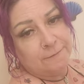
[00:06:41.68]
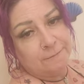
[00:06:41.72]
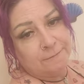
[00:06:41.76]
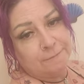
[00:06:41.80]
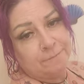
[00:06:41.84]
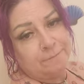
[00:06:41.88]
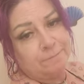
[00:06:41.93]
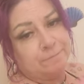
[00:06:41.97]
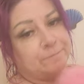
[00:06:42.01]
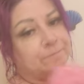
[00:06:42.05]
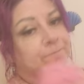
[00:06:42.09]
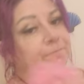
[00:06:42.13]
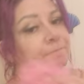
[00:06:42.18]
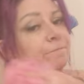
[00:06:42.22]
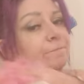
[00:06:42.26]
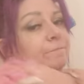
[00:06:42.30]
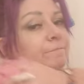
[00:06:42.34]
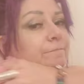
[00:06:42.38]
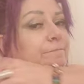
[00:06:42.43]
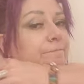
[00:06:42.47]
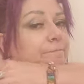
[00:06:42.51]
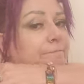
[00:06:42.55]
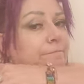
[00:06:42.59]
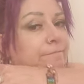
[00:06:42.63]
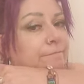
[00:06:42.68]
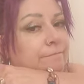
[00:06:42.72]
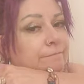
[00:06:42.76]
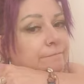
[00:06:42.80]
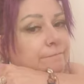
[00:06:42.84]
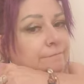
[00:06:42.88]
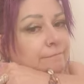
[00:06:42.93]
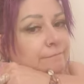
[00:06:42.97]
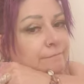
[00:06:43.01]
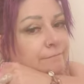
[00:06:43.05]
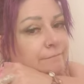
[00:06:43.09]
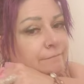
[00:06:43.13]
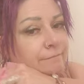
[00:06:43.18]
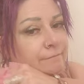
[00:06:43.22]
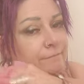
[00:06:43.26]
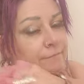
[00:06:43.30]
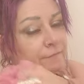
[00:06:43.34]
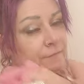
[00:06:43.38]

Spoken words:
(silence)